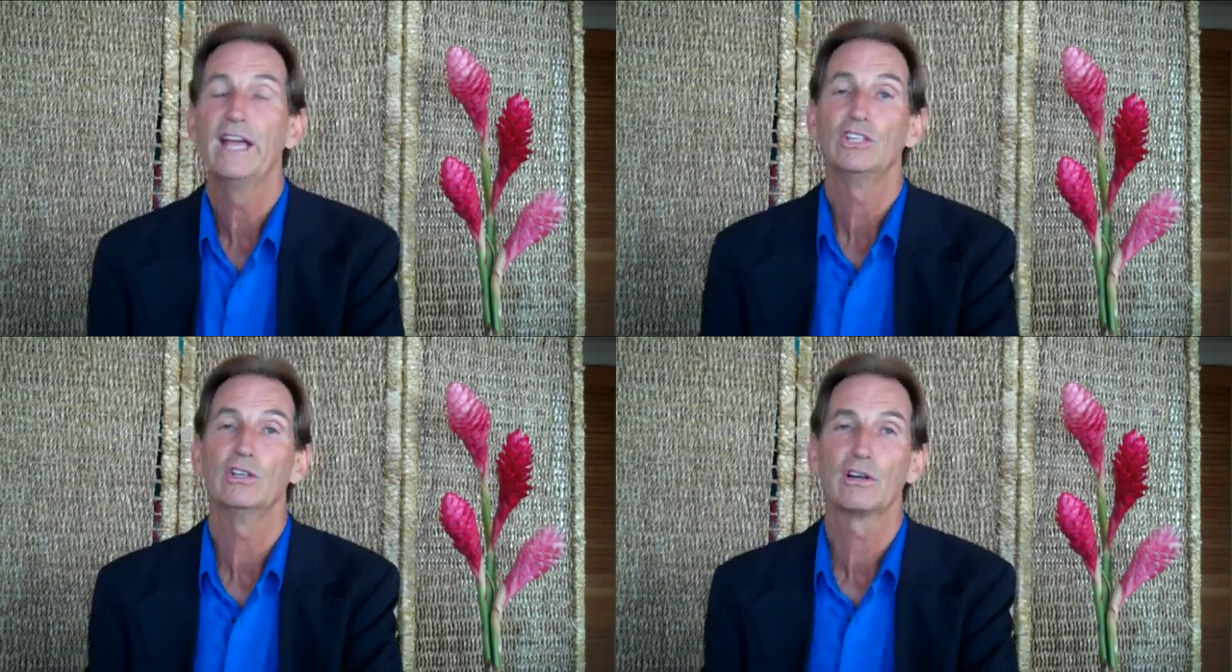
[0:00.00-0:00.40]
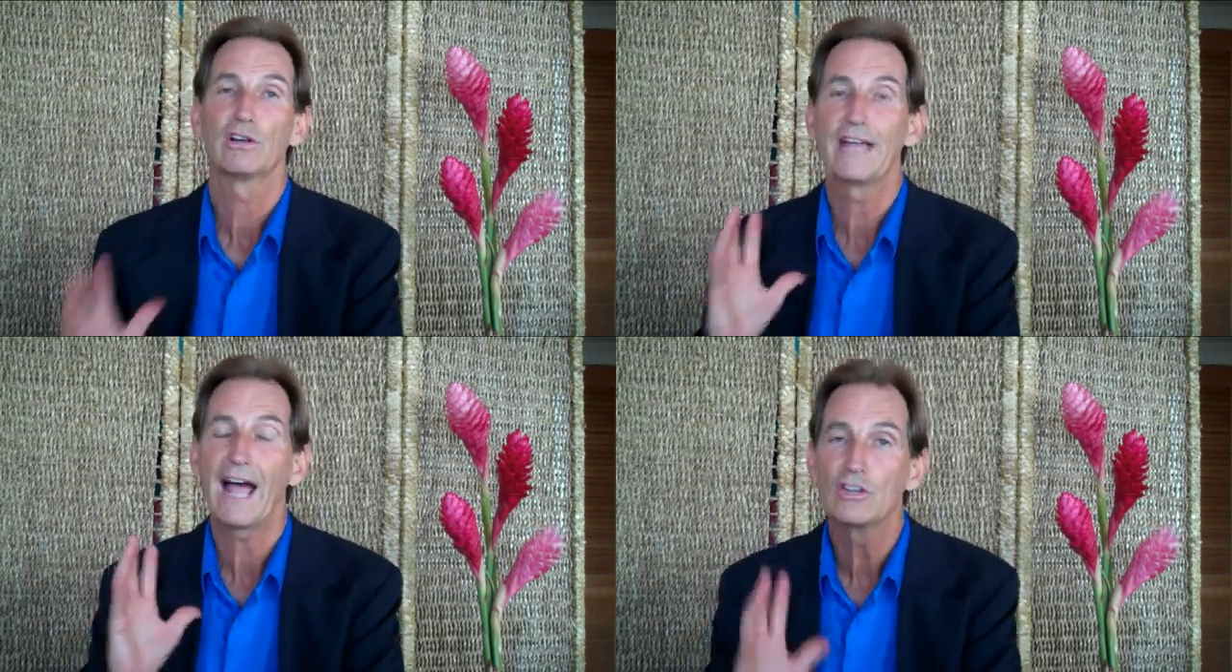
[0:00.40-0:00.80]
You'll learn
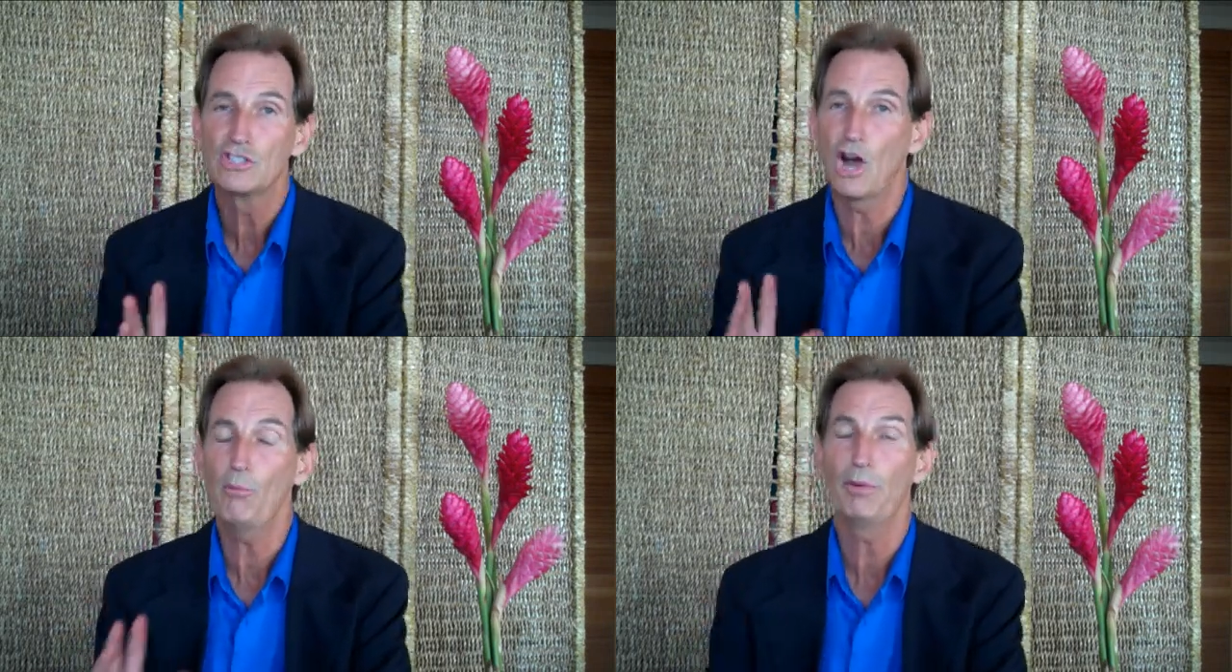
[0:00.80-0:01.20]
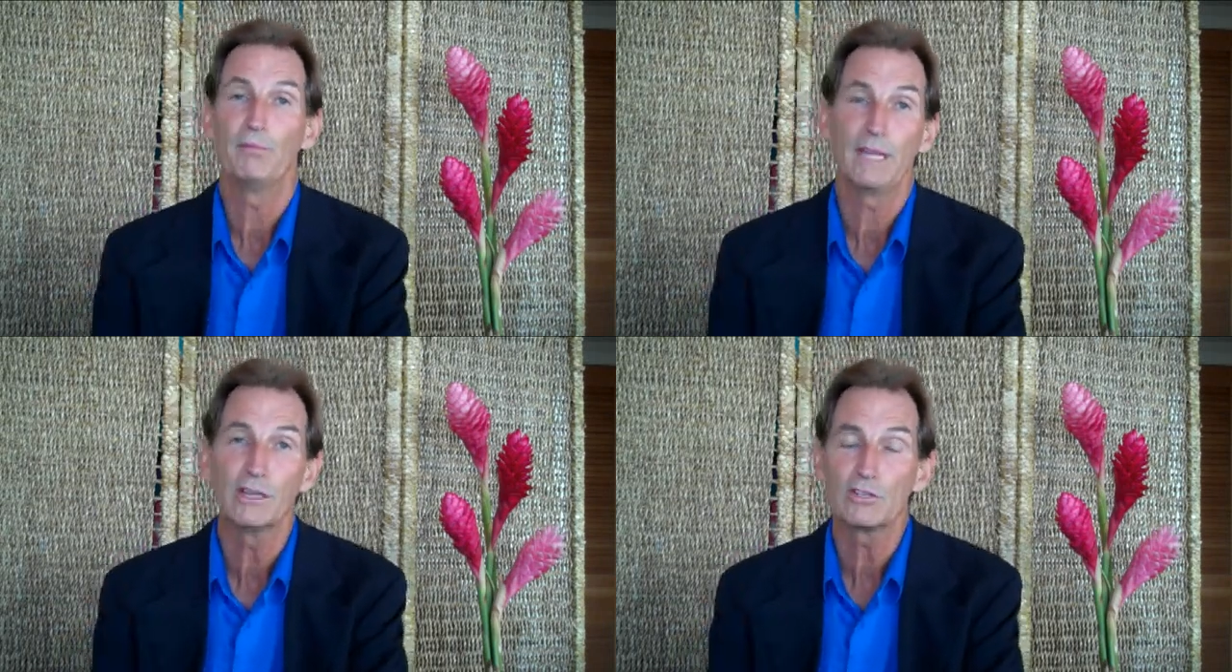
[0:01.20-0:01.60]
how
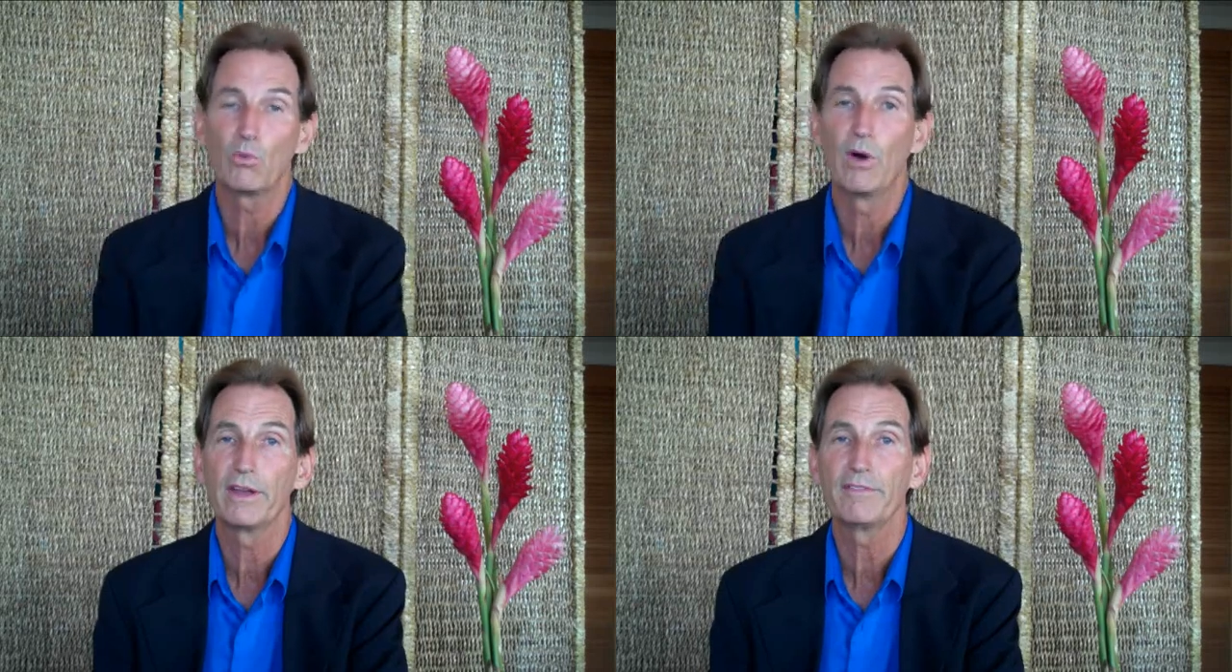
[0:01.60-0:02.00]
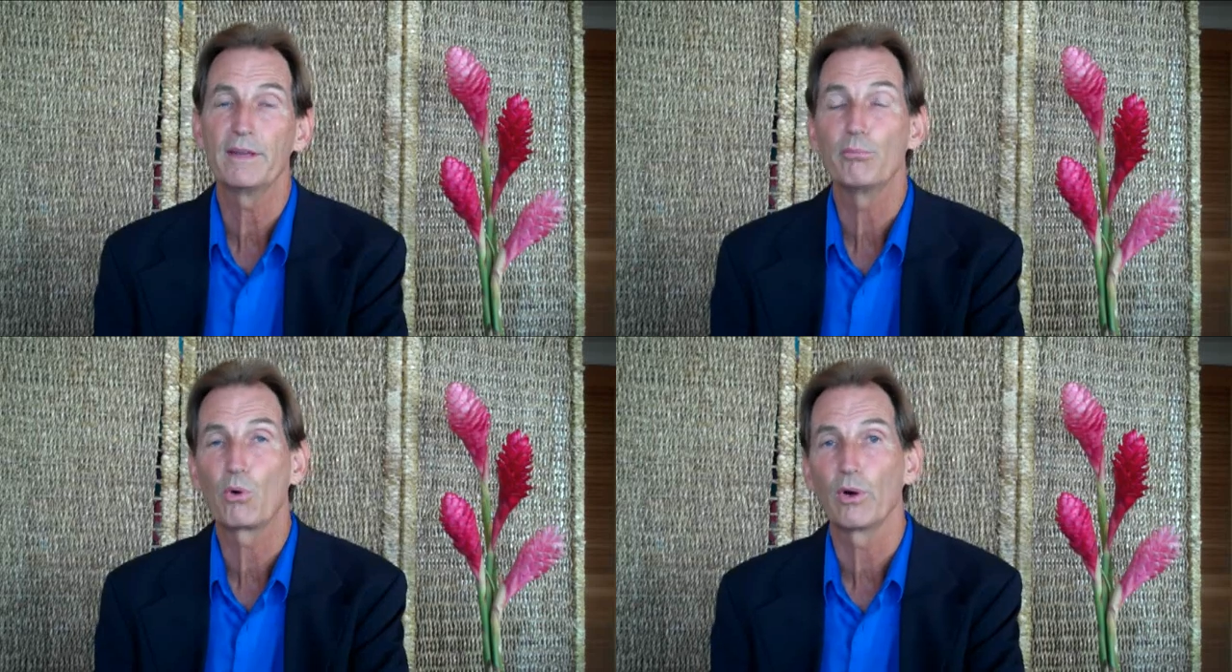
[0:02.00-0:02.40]
dopamine is one of the
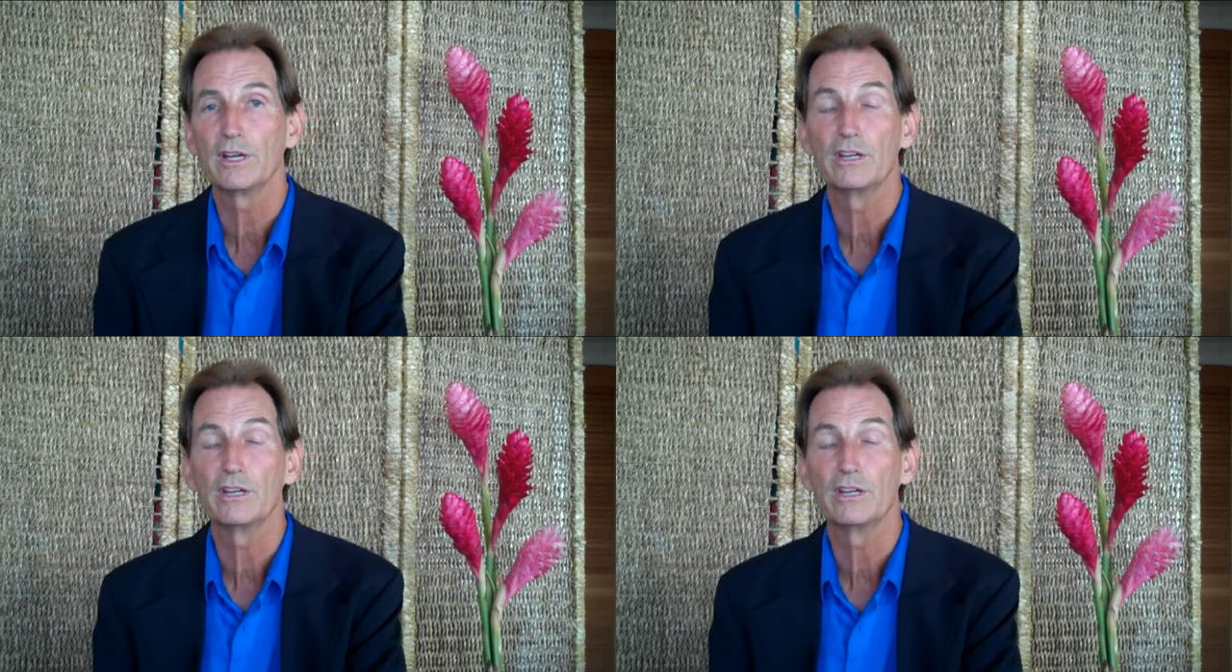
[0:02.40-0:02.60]
important